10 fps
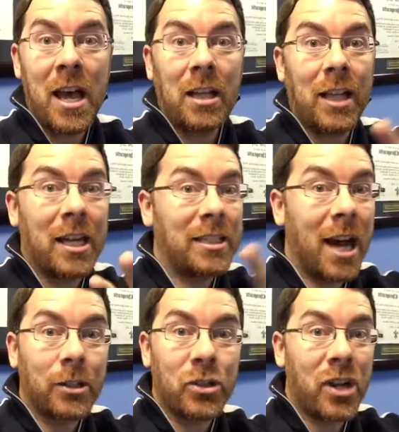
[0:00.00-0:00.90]
A lot of
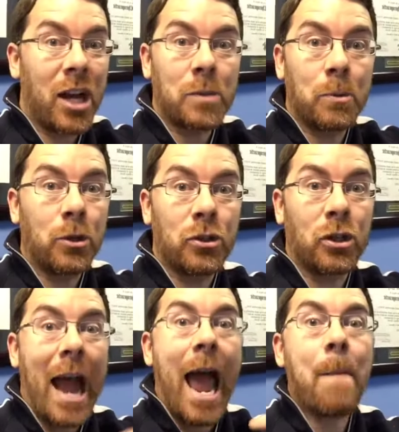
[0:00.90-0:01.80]
doctors and entrepreneurs
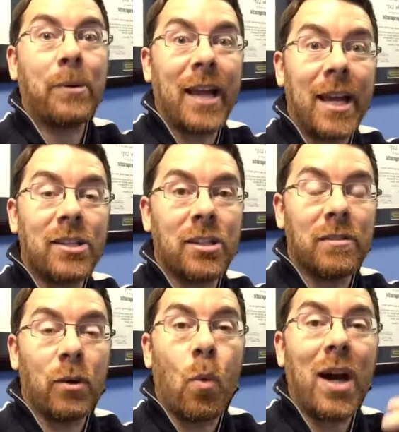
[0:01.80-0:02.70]
are
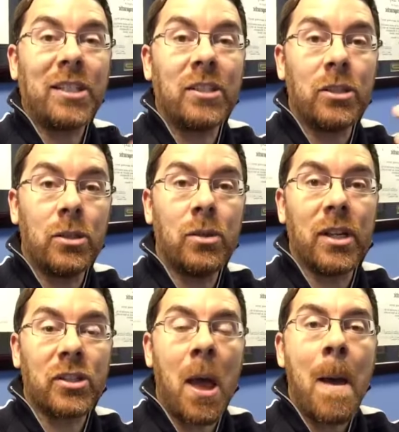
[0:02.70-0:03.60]
apprehensive in wanting to do
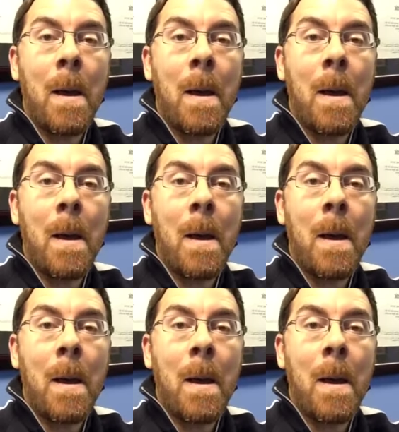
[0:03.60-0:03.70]
this,